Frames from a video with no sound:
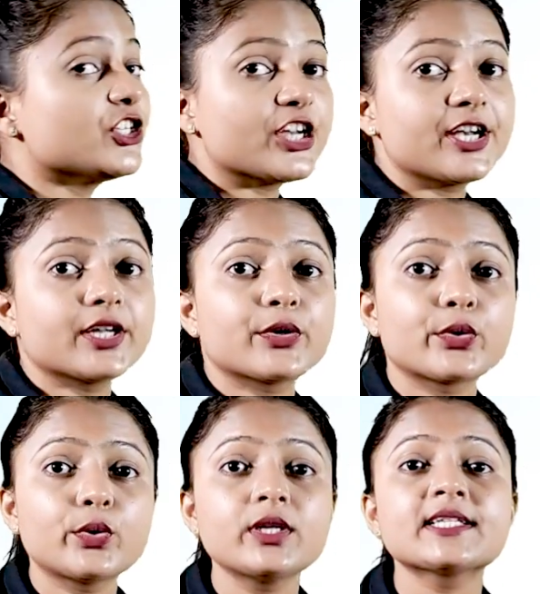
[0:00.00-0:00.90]
Gender
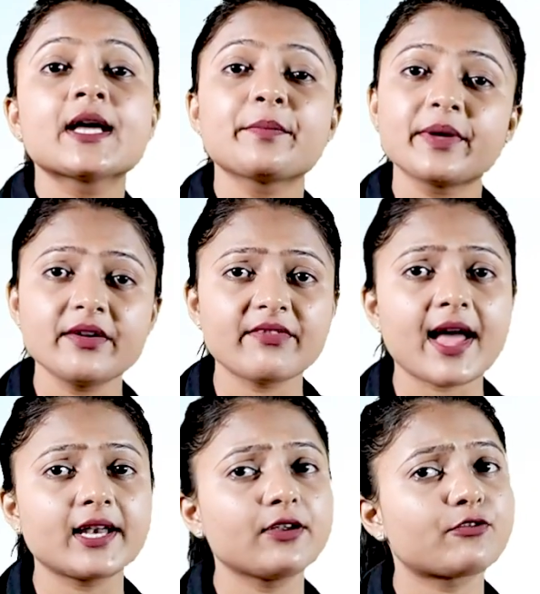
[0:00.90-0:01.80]
roles may
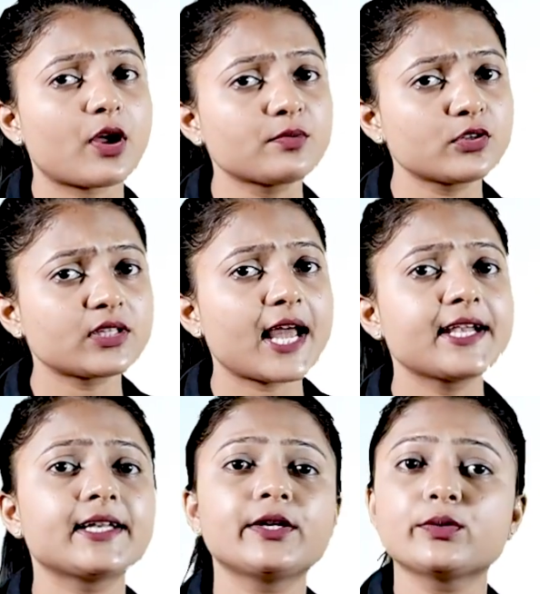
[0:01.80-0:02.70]
vary from
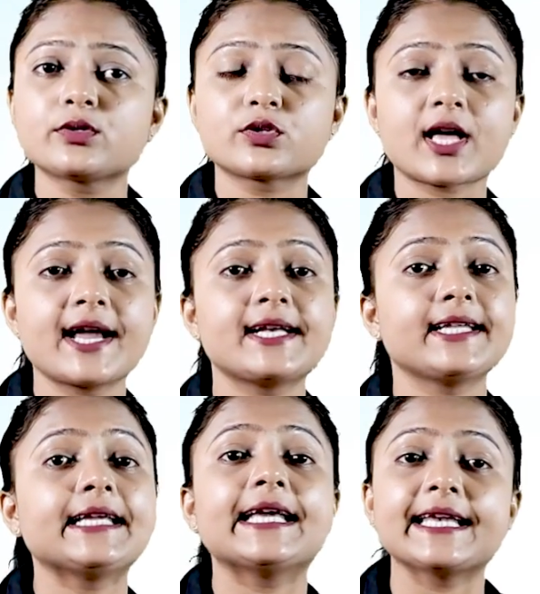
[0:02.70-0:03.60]
society to
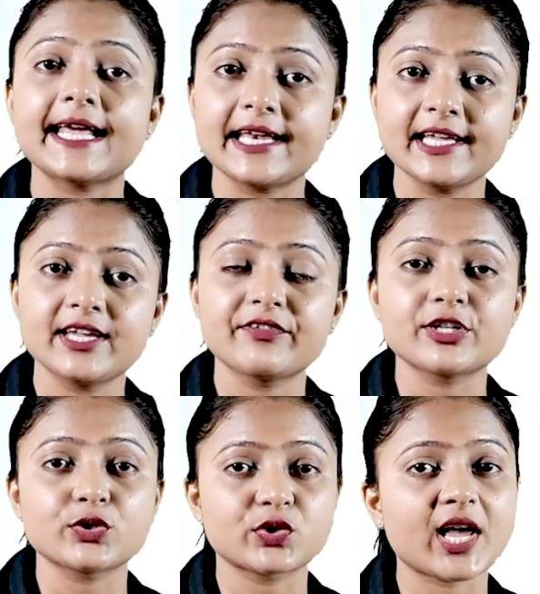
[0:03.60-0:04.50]
society. In any
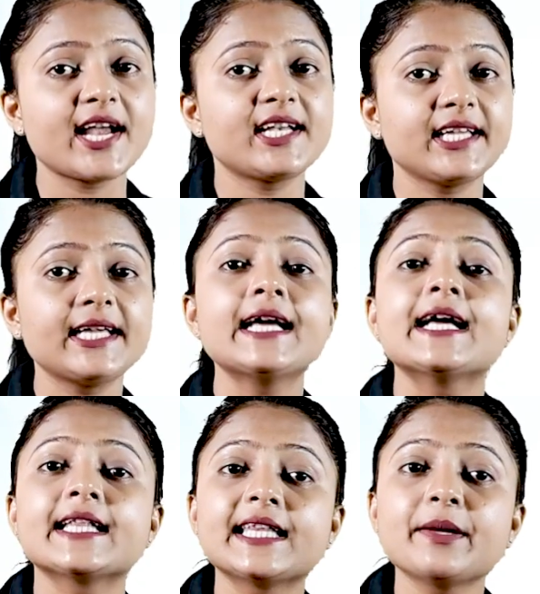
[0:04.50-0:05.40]
given society,
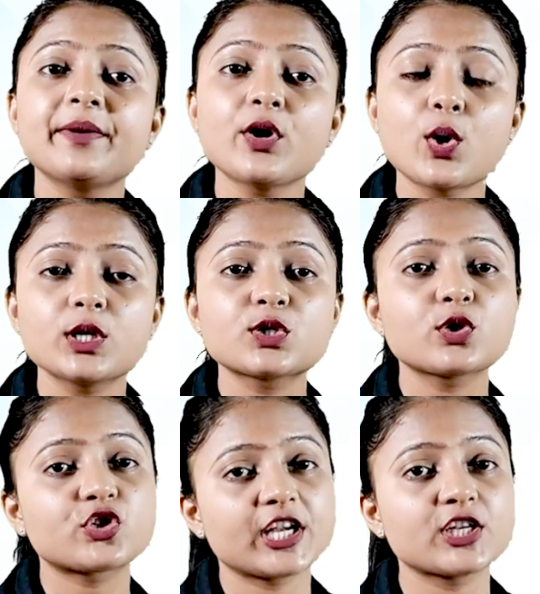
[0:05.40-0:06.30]
they may
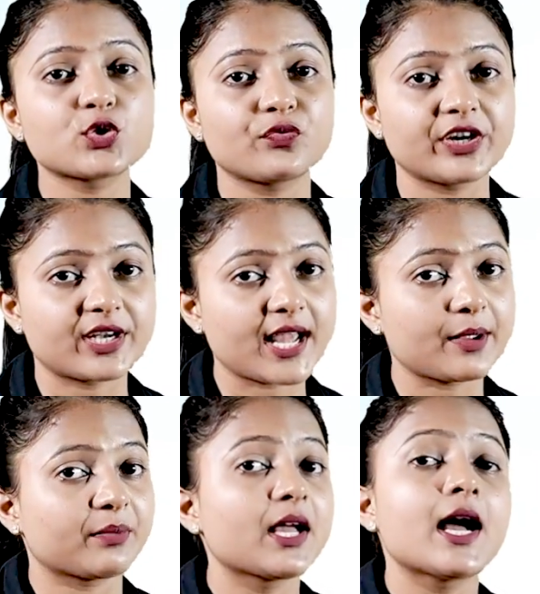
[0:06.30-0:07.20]
also change over
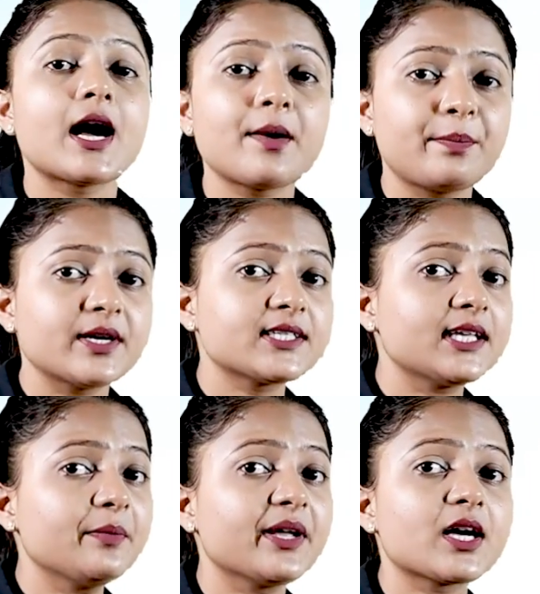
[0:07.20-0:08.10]
time. A
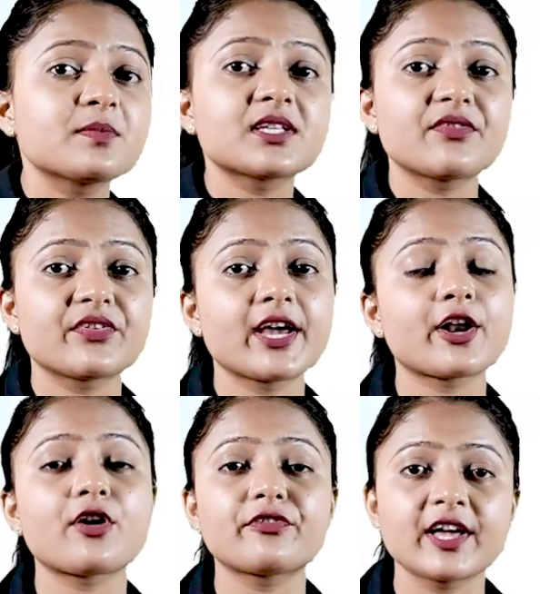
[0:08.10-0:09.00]
person becomes
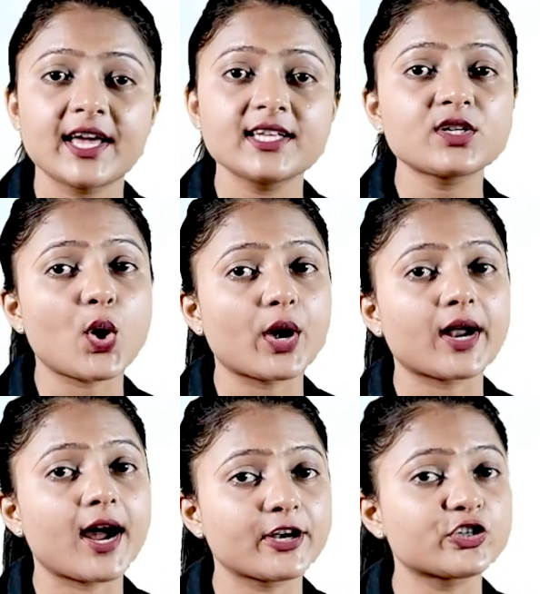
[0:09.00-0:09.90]
aware of his
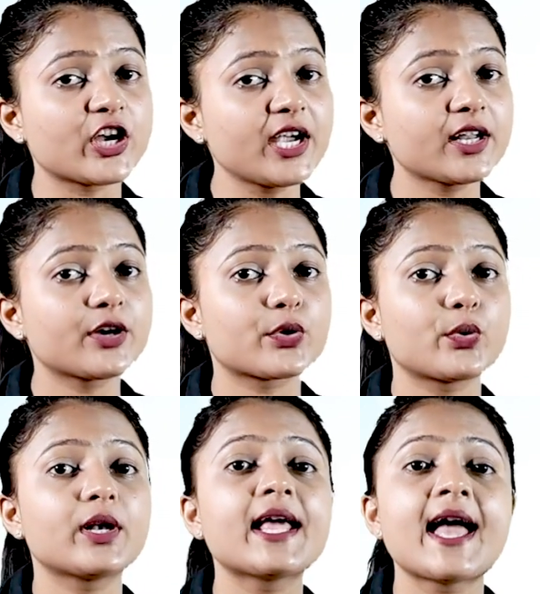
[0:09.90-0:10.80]
or her gender
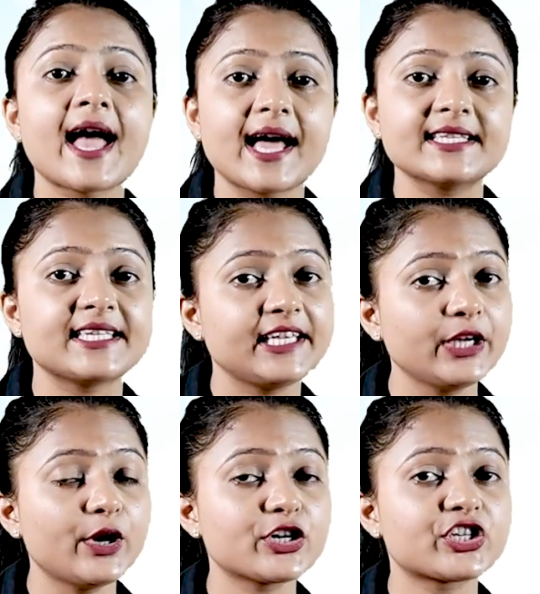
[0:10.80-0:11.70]
role as
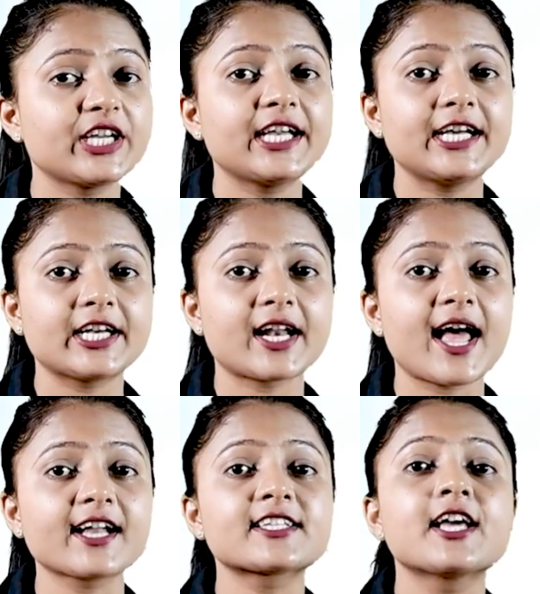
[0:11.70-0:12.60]
he or she
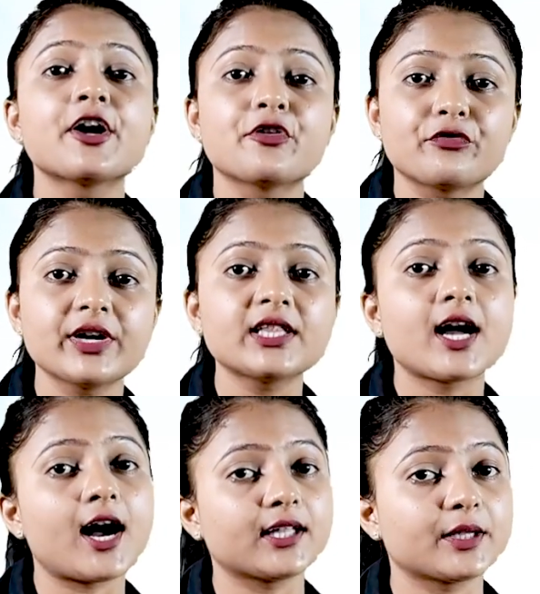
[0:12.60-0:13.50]
interacts with
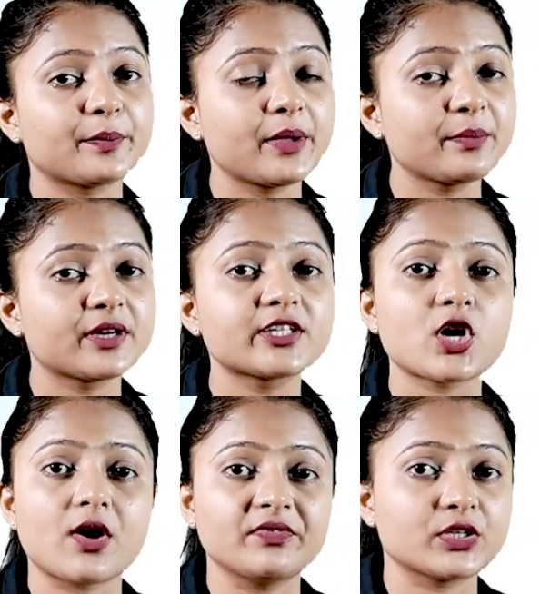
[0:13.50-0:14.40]
other
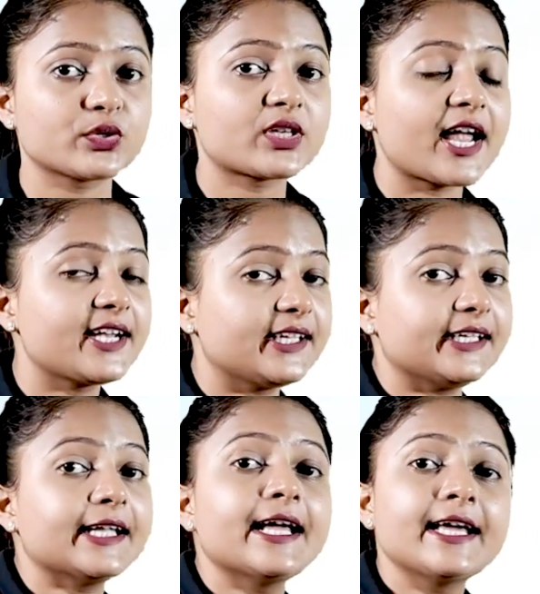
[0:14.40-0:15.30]
members of the society,